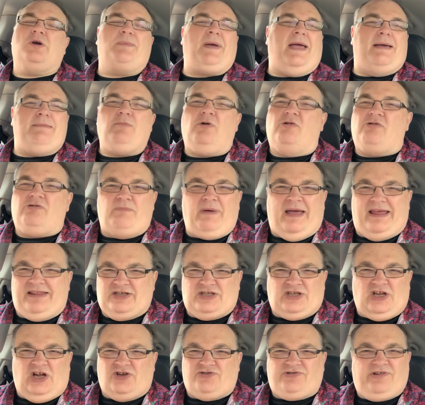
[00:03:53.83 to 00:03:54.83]
about more about the
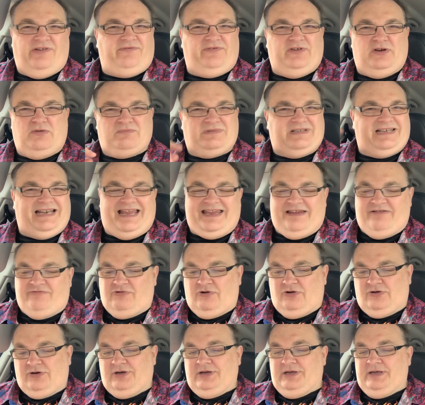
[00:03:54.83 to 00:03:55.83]
Star Trek films later
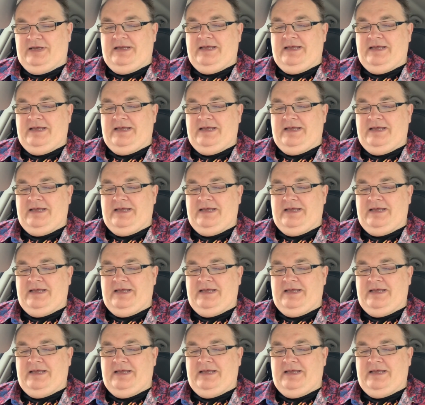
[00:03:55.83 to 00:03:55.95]
on.